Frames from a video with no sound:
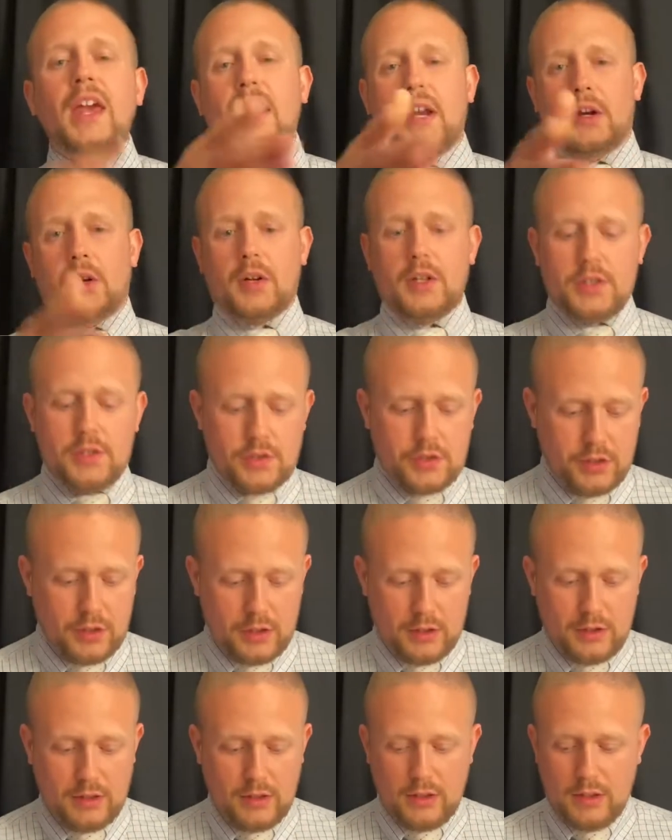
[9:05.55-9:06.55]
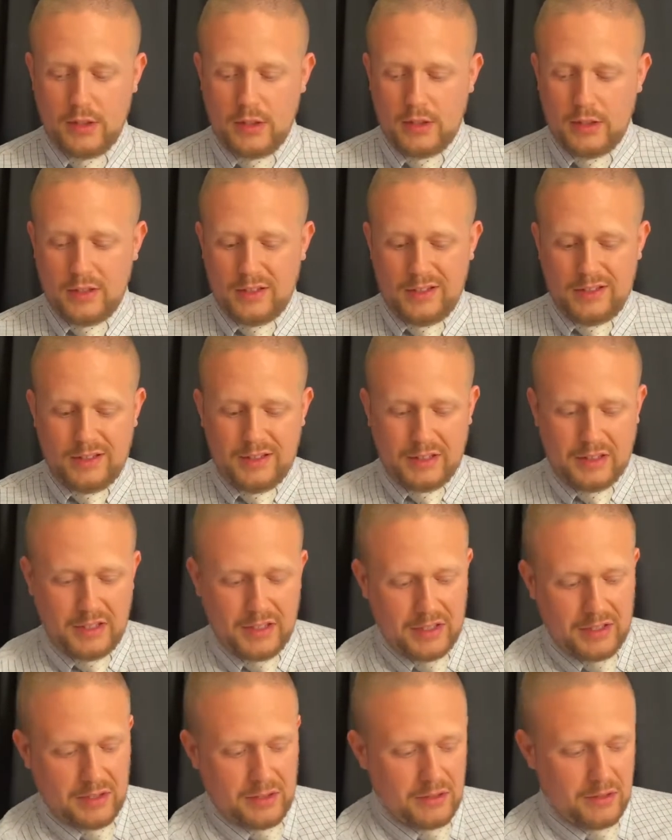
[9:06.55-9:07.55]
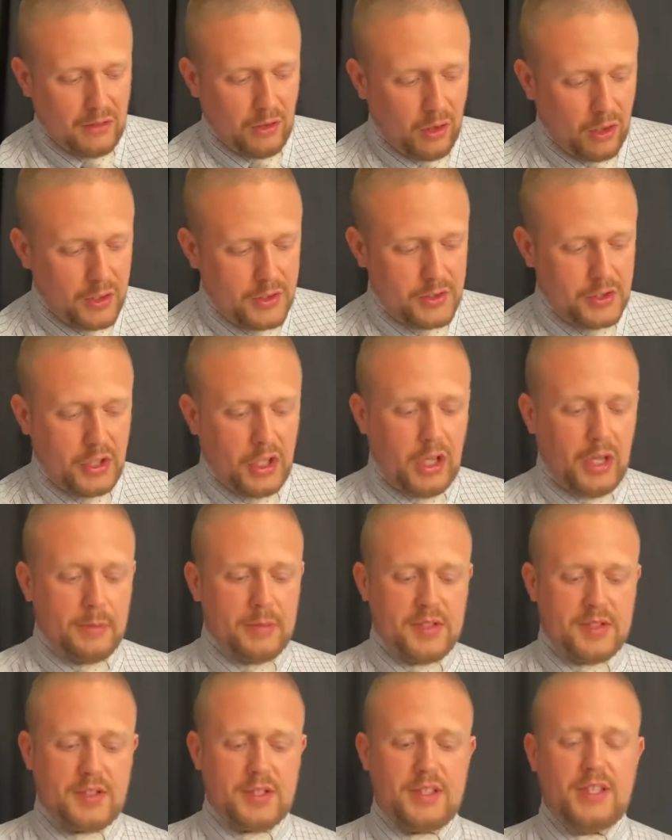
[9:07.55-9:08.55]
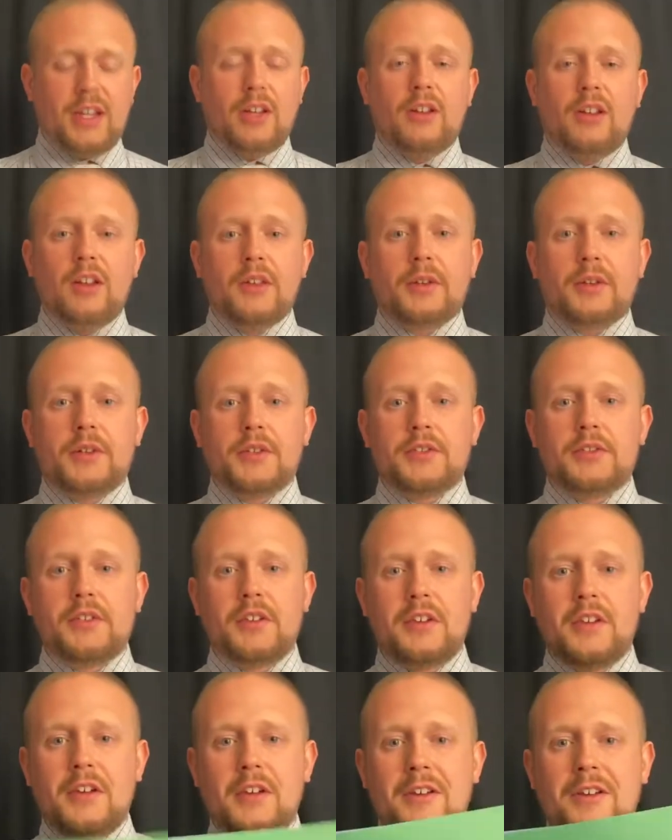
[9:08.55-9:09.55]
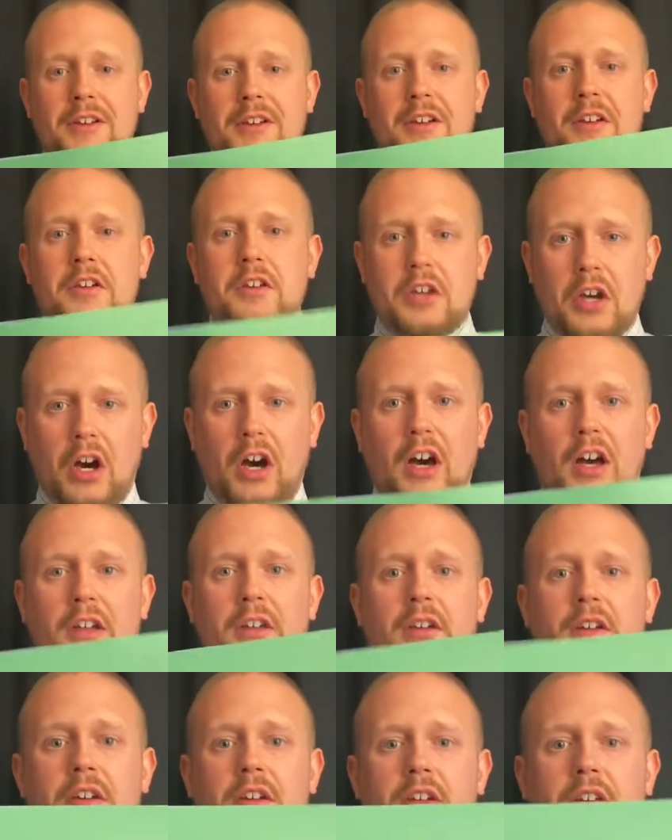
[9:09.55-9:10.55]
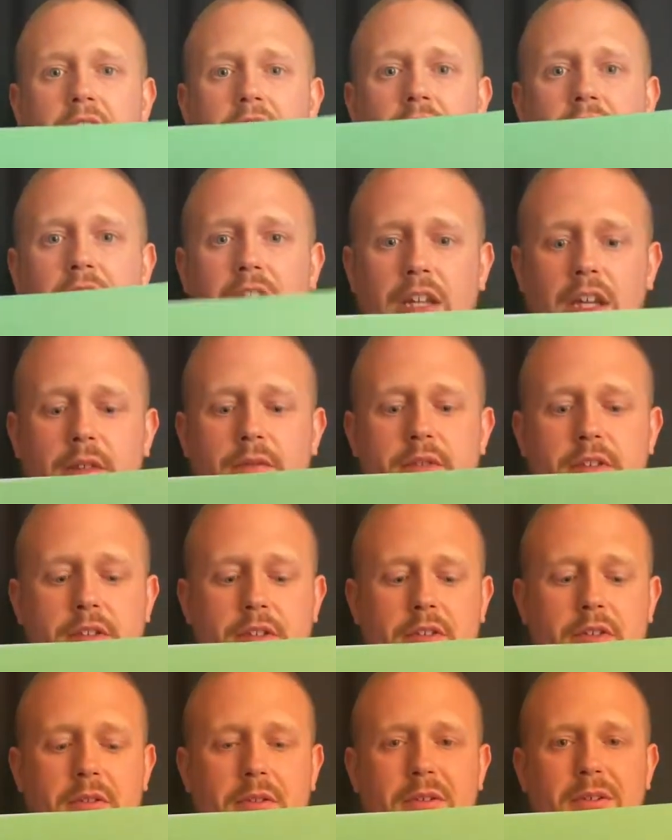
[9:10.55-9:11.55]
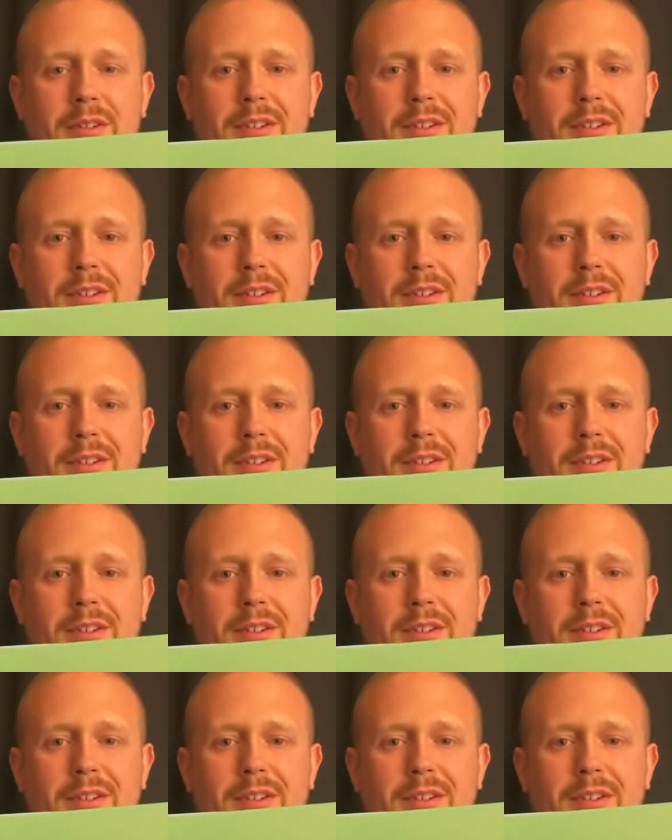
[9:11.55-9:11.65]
And Christian, again, our job is to tell others God loves you.